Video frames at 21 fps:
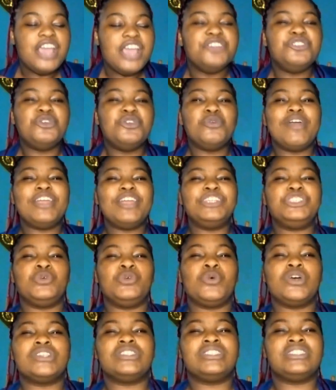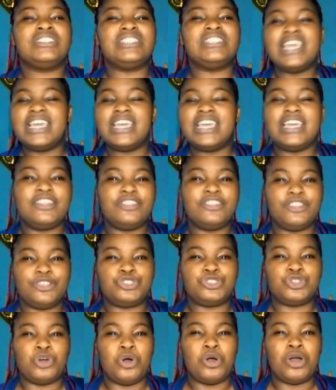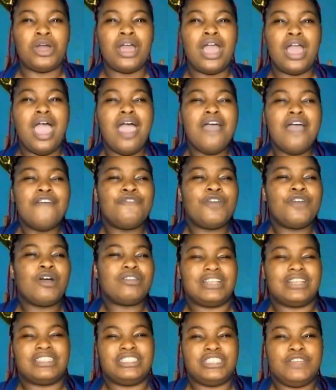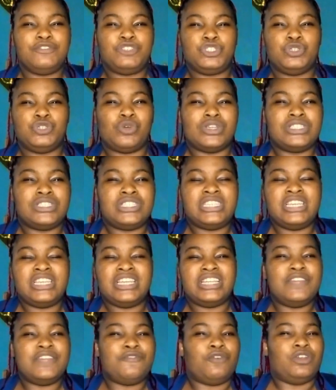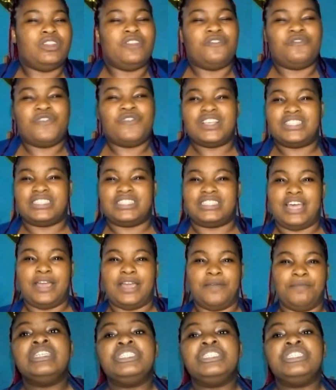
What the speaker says: The way she was singing the song felt as if she was singing it for the first time.